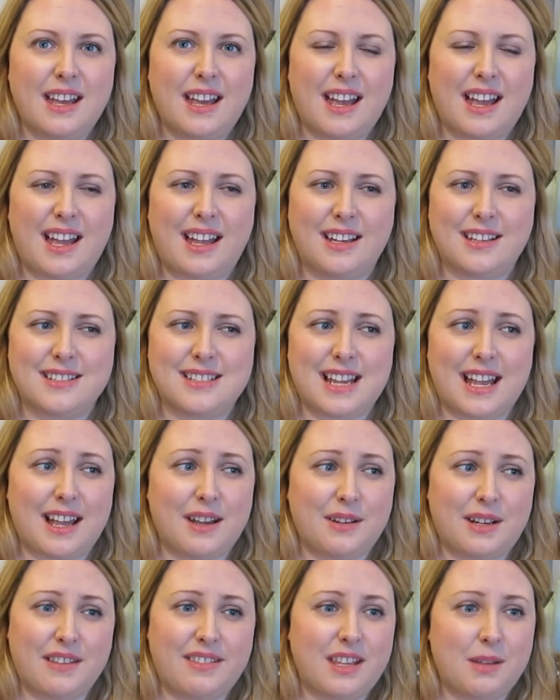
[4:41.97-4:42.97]
And
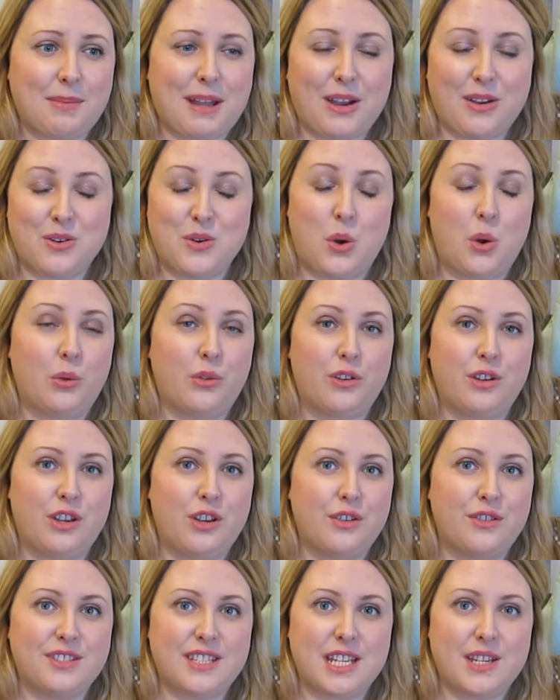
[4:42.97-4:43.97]
I think back on all the New
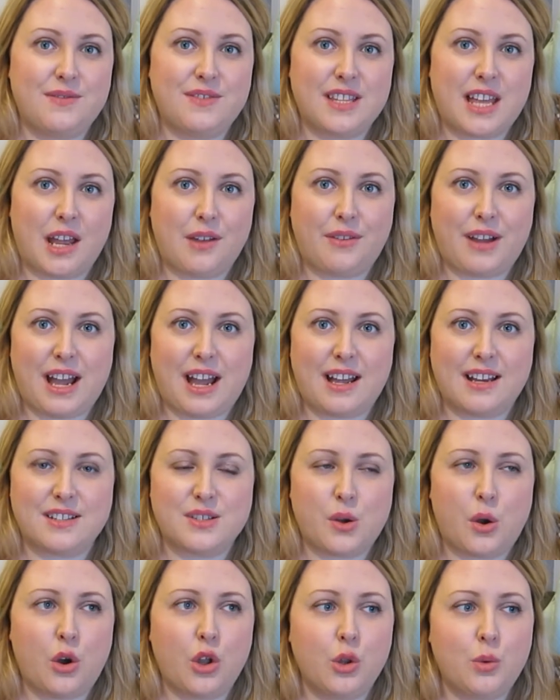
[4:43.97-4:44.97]
Year's Eves that I've had,
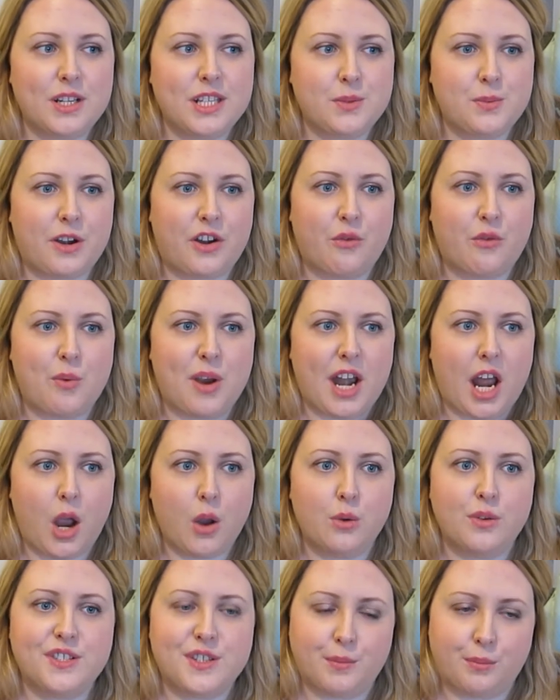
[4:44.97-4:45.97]
all the ones where I've went
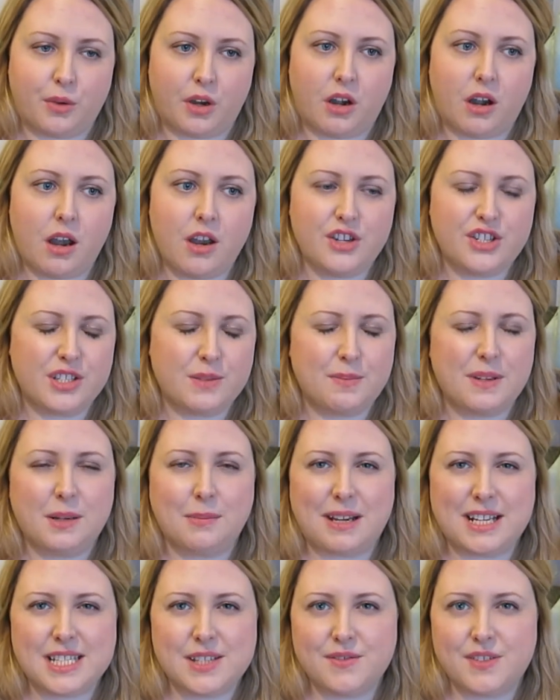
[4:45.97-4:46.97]
out somewhere, it's just been a
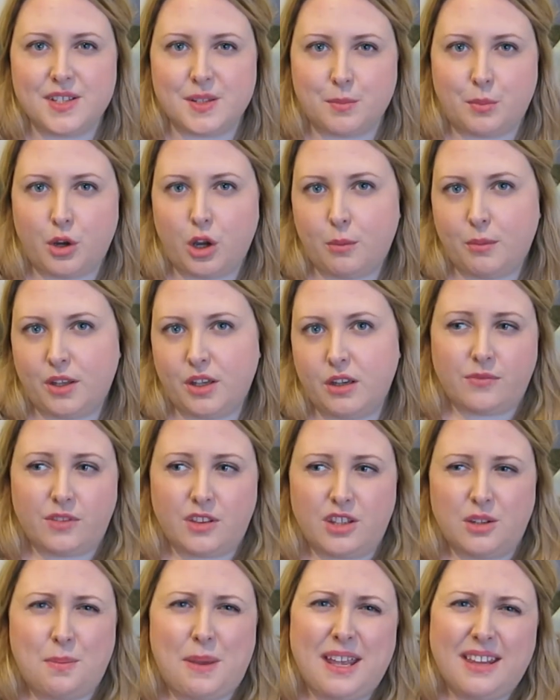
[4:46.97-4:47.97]
massive disappointment.
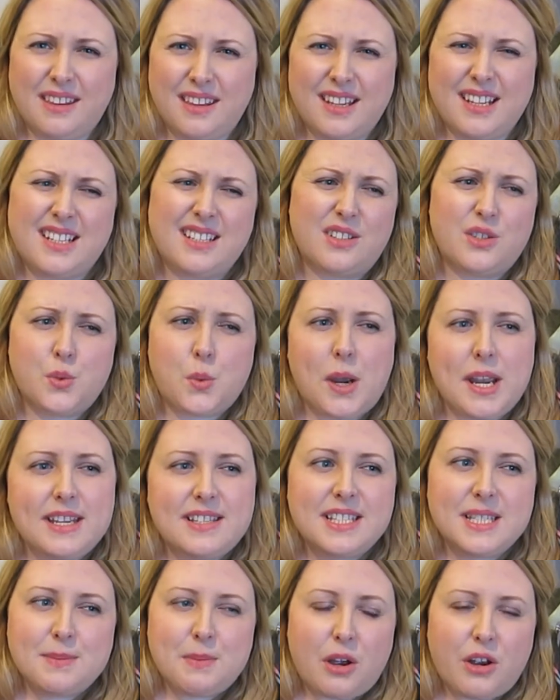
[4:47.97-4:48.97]
You pay like
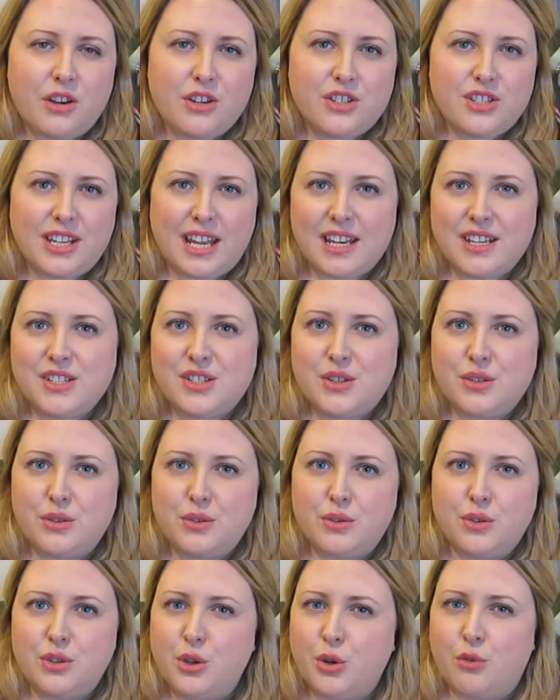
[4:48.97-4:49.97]
twice as much to get
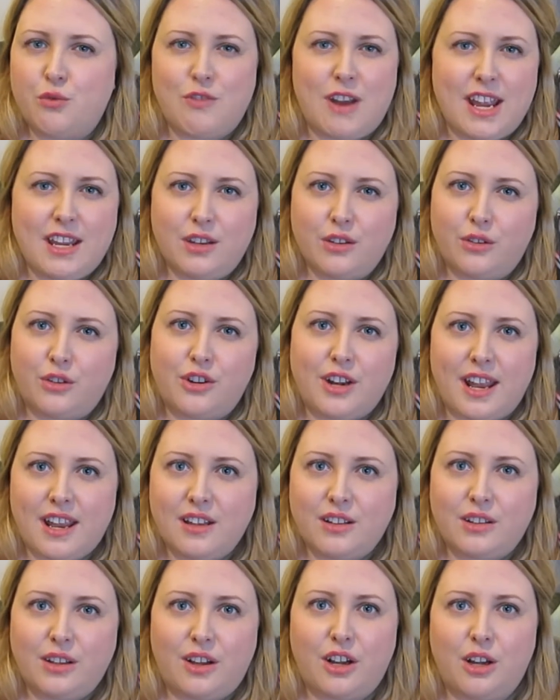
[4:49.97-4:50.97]
into your regular
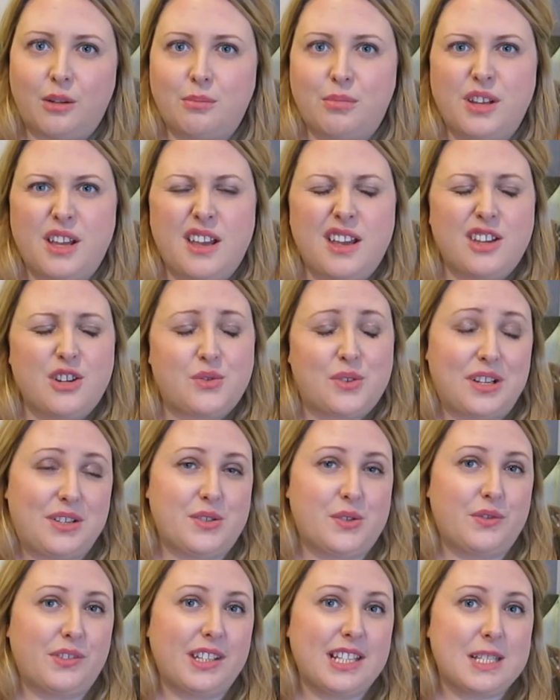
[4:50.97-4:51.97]
nightclub,
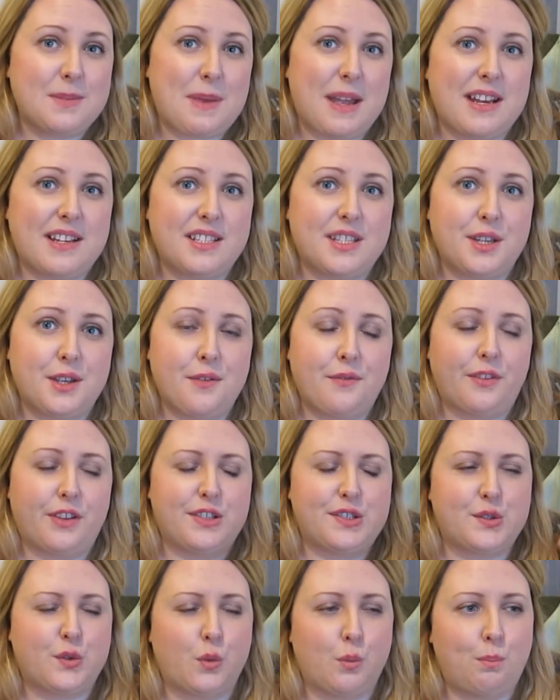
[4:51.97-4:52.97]
drinks are really expensive,
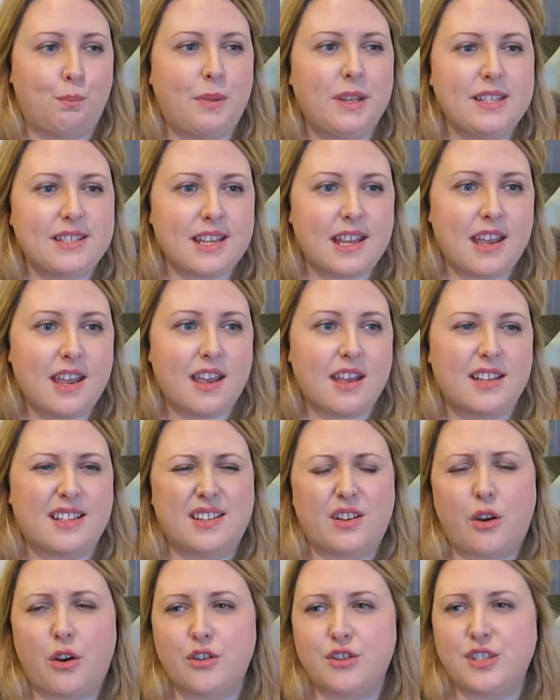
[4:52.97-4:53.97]
it's so busy, it's
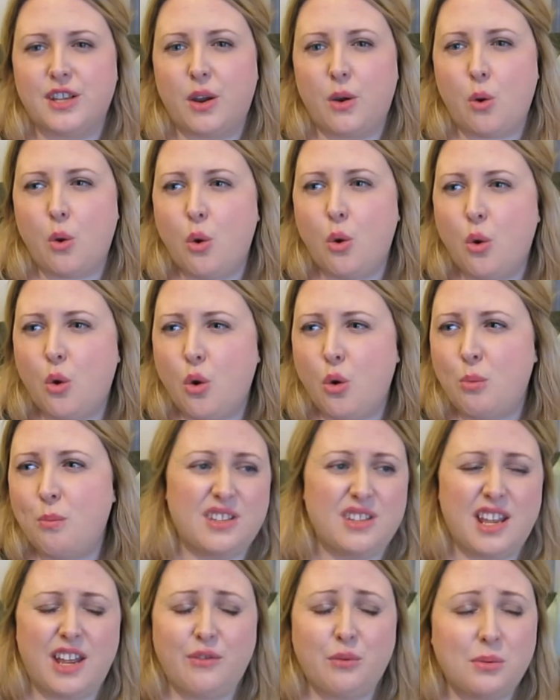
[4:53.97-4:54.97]
hard to get
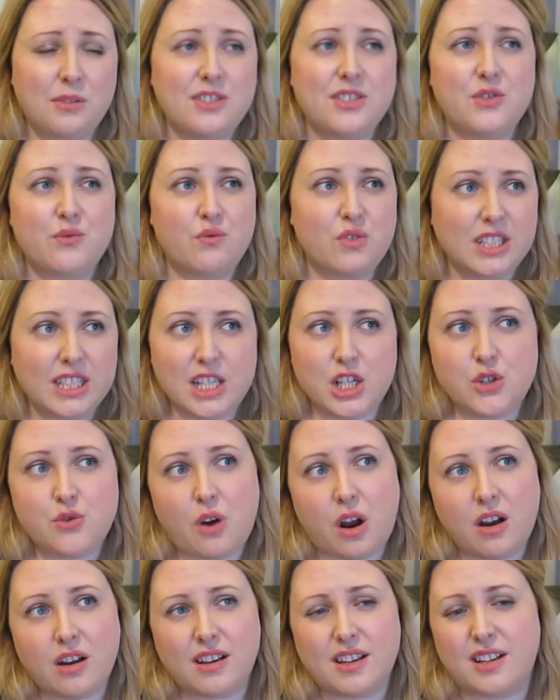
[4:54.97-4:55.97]
home, everyone's really
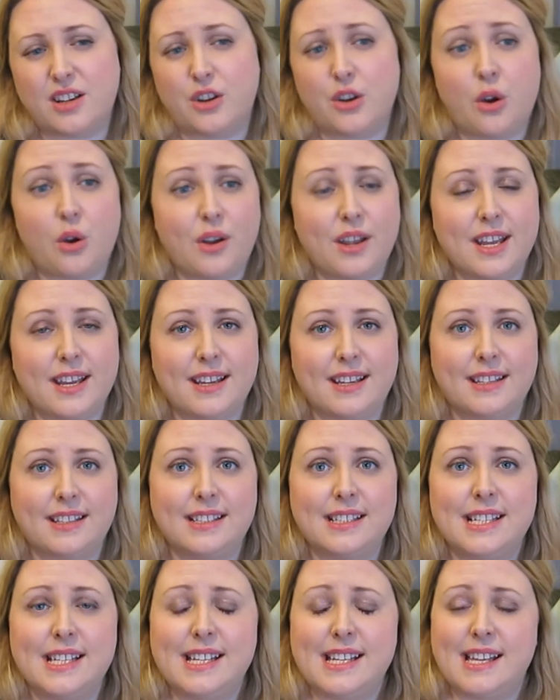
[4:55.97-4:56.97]
drunk and annoying,
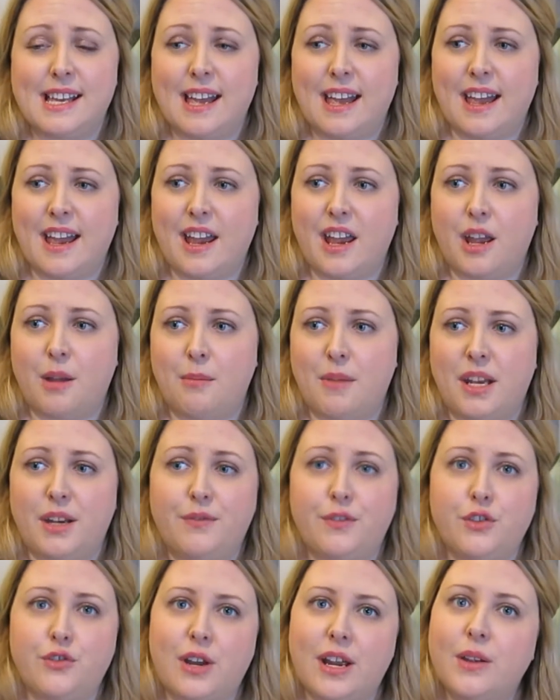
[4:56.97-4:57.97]
And
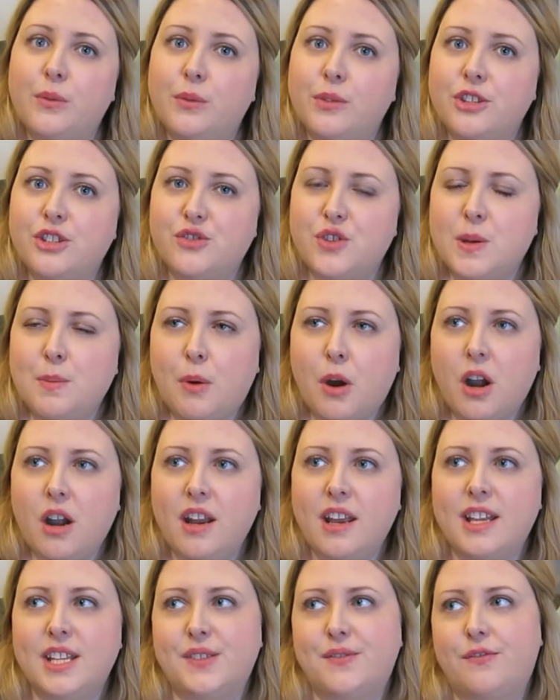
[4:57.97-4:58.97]
if you try and go to the street
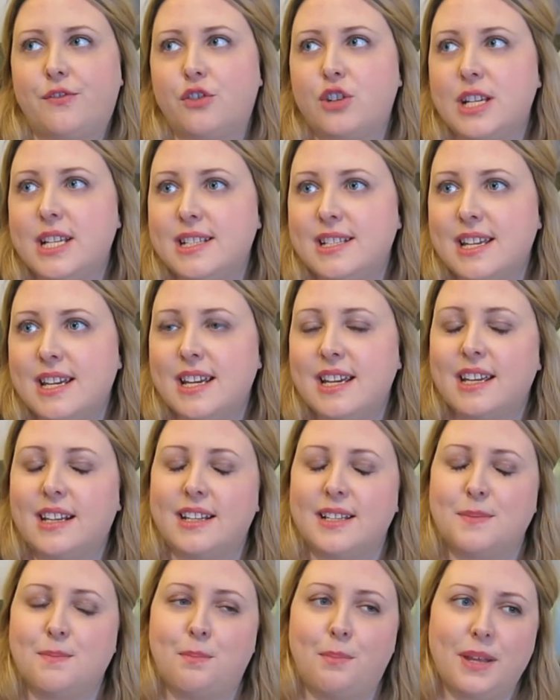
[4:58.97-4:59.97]
party, it's freezing and
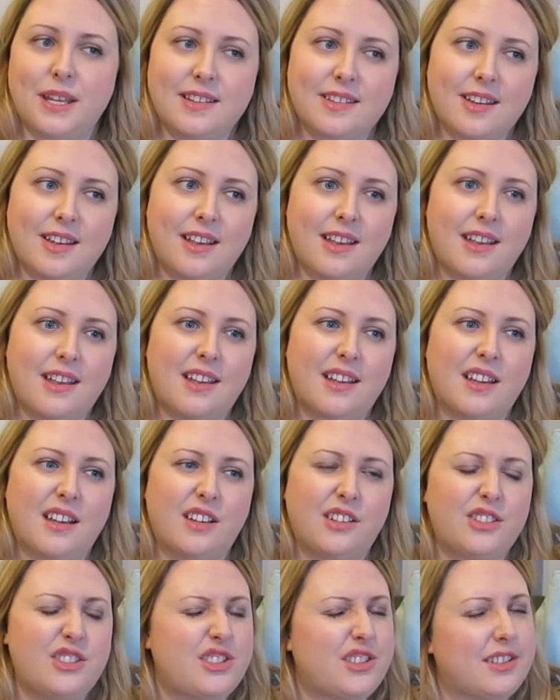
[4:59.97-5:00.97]
it's busy
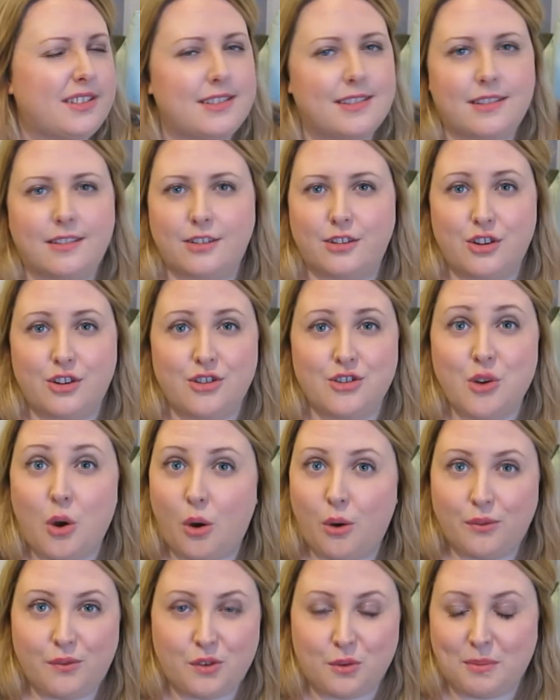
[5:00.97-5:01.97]
and it's just
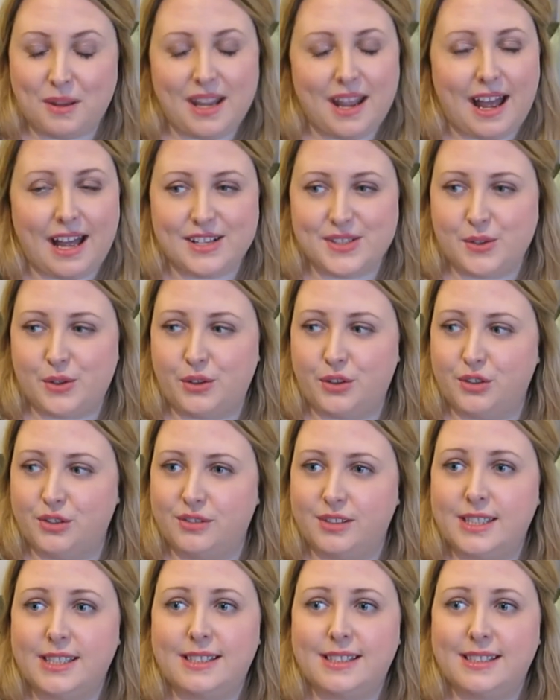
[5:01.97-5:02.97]
not for me at all.